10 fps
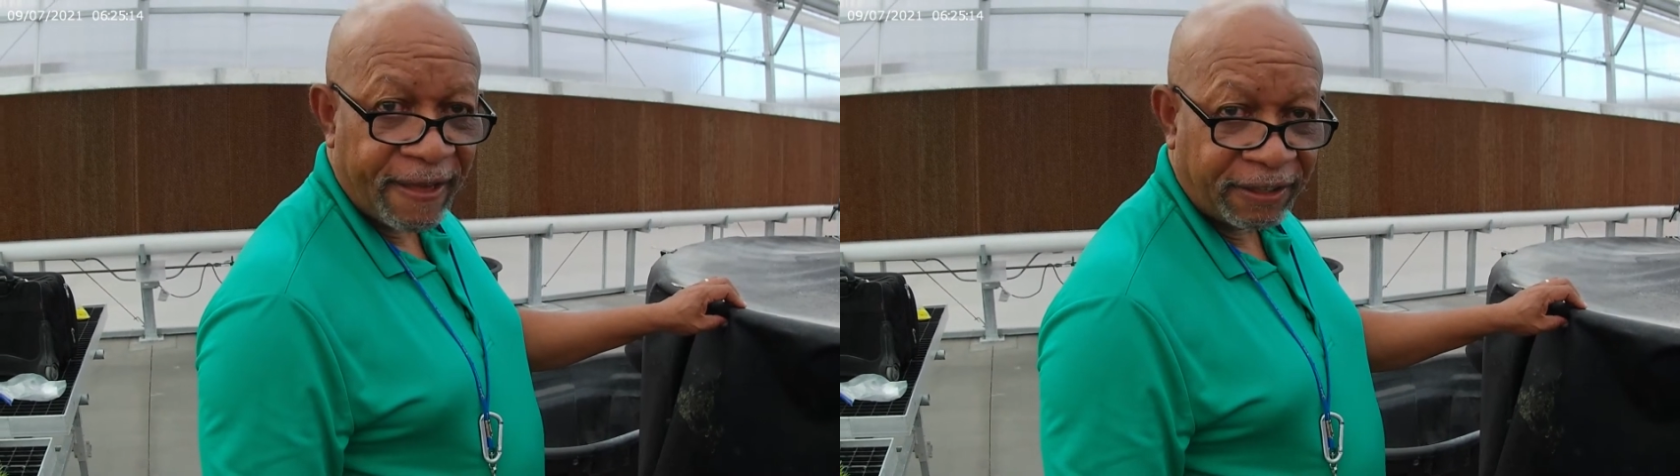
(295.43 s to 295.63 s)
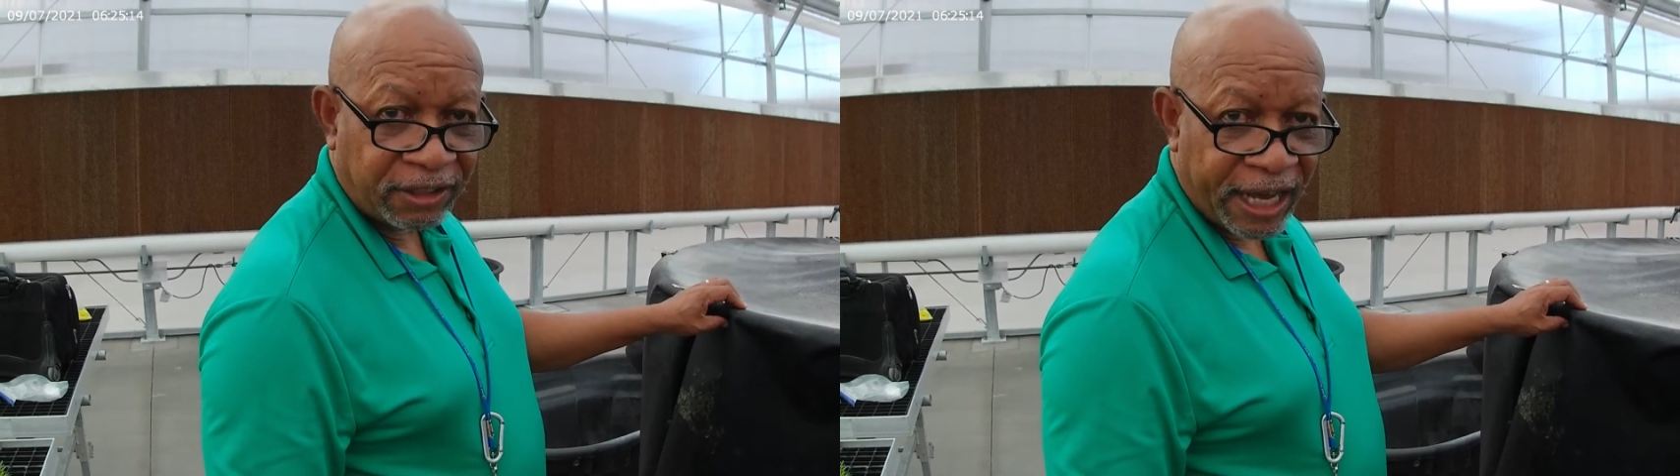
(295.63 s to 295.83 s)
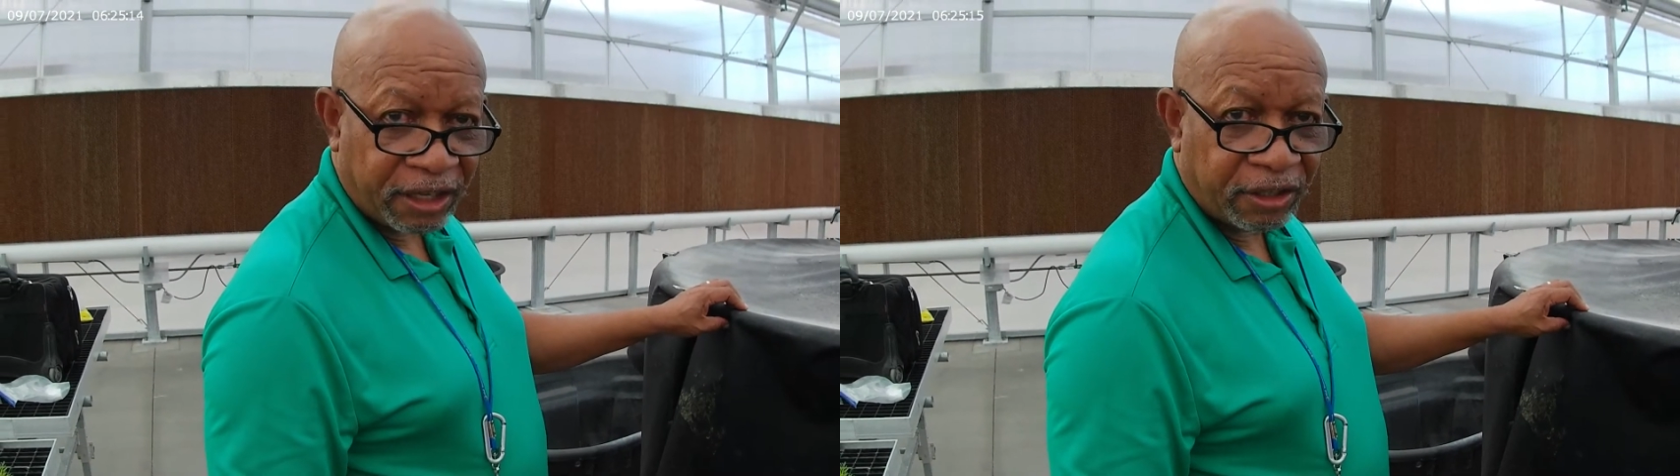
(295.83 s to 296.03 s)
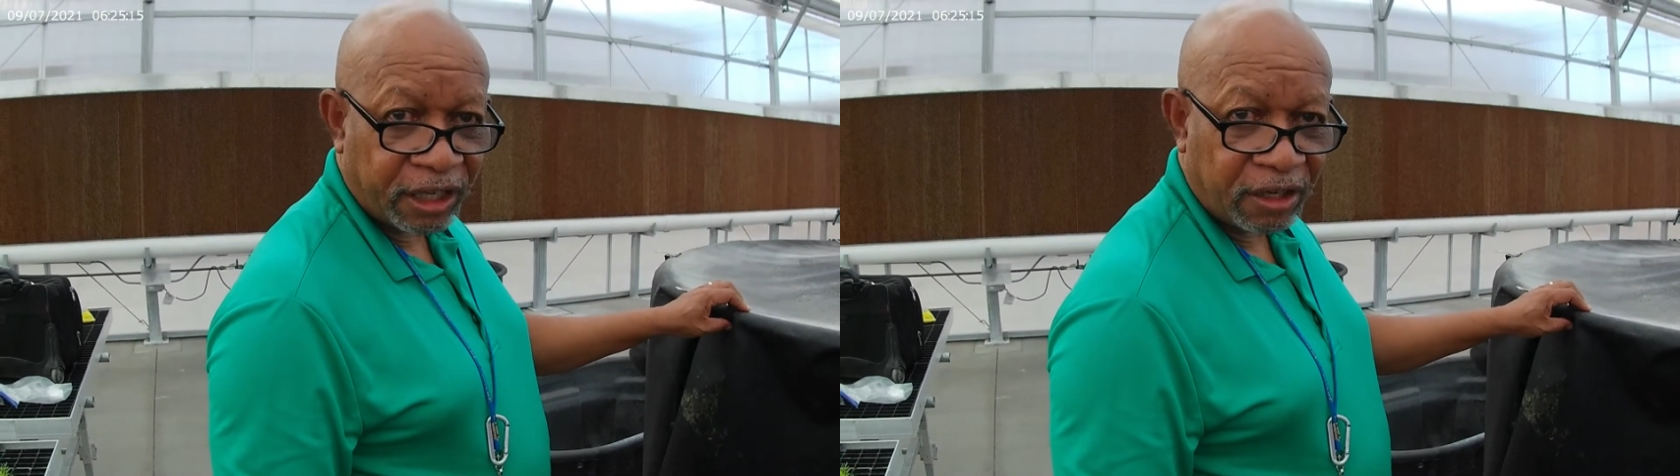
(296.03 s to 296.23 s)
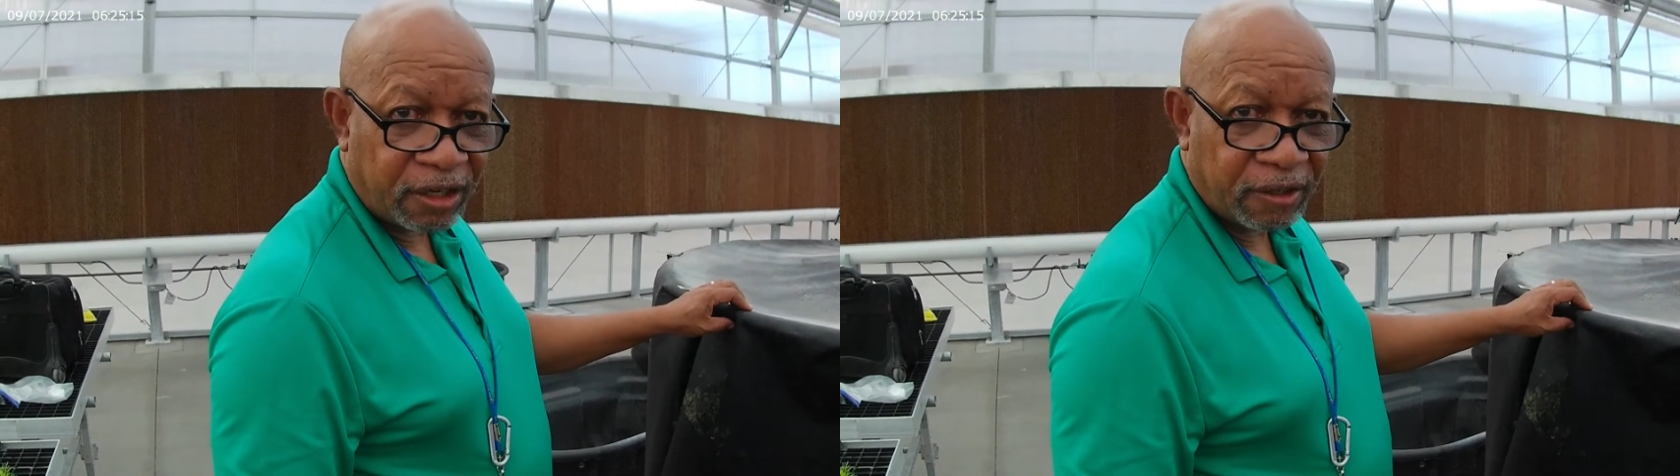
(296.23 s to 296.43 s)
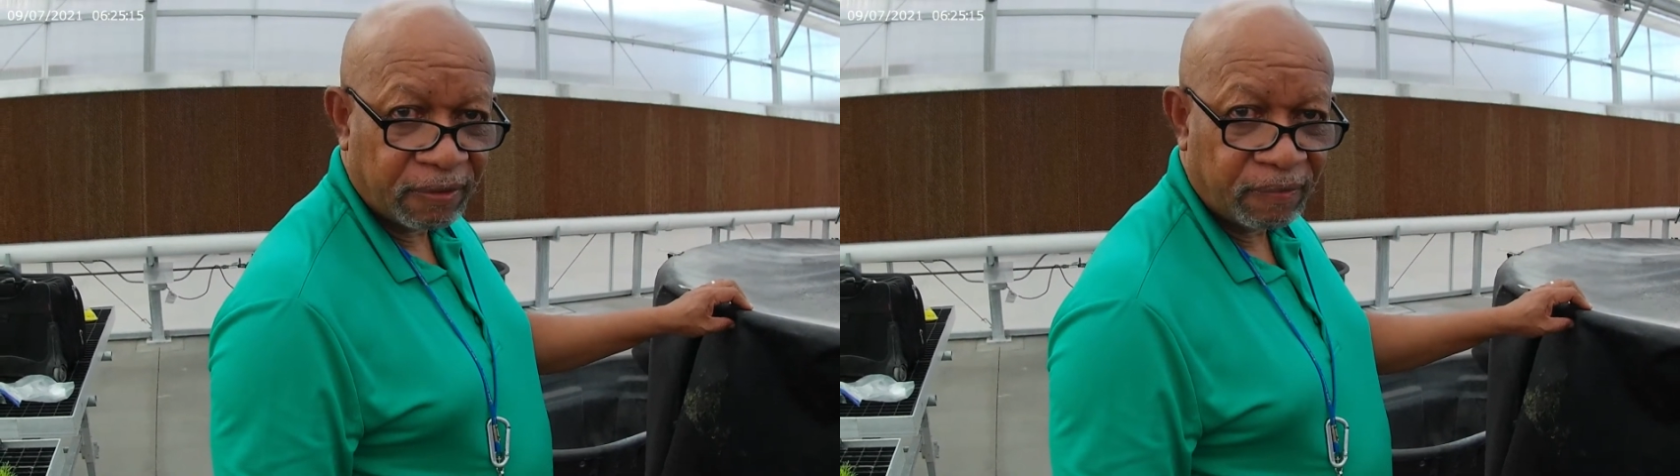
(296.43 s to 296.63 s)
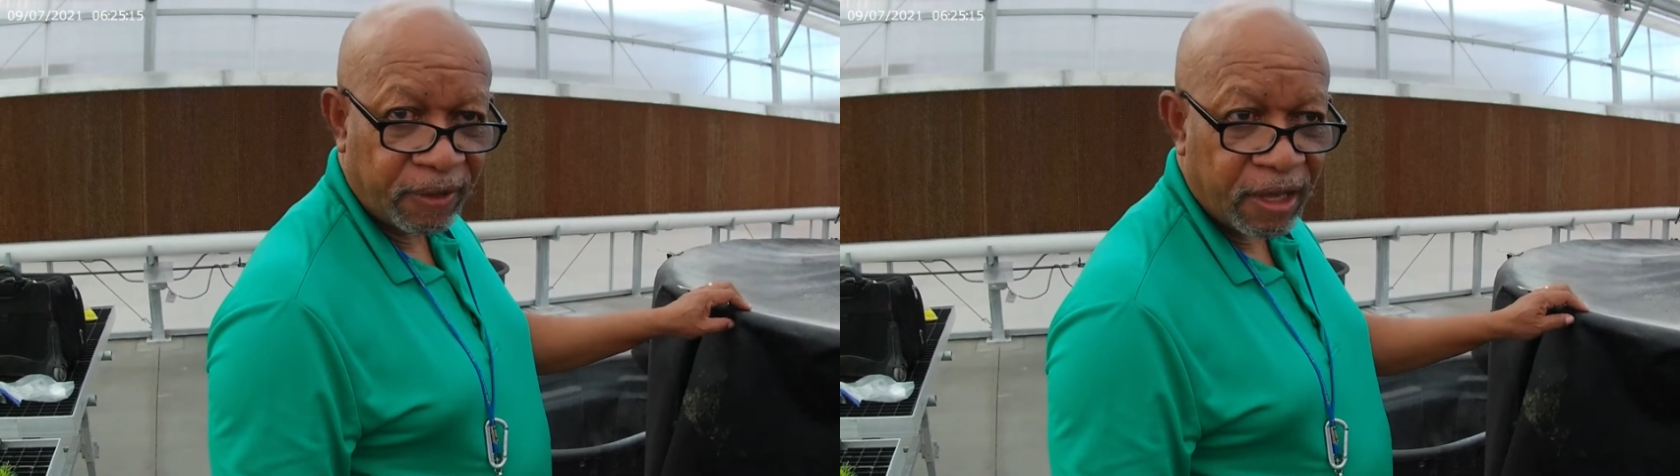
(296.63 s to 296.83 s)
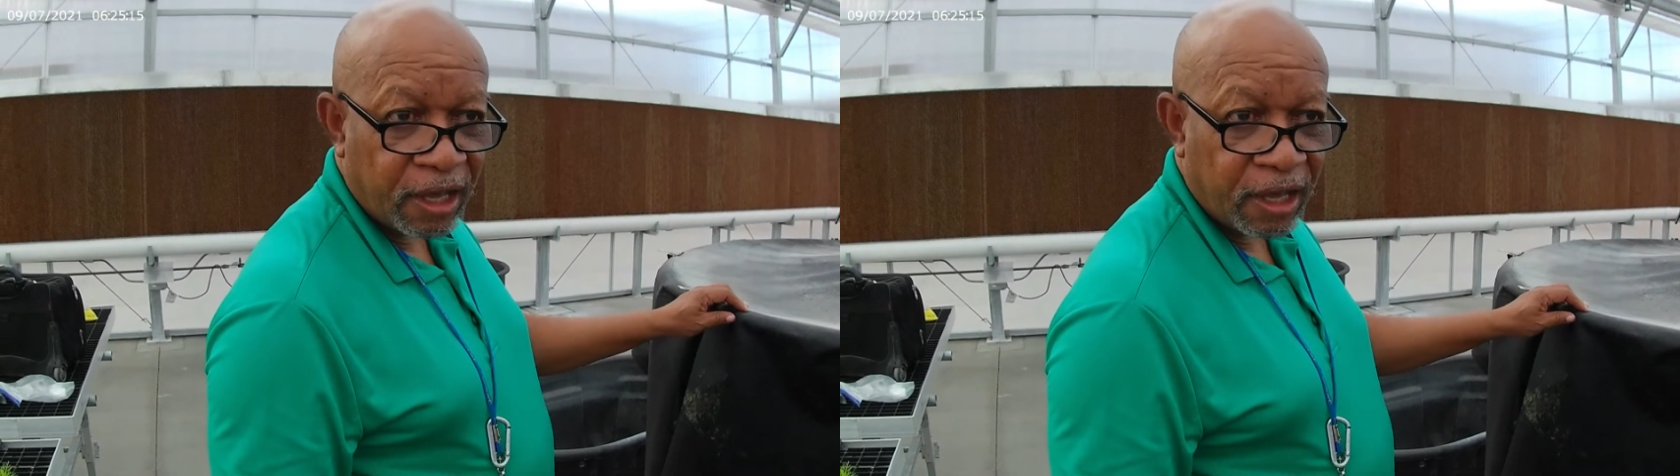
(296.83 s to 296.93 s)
using the same water.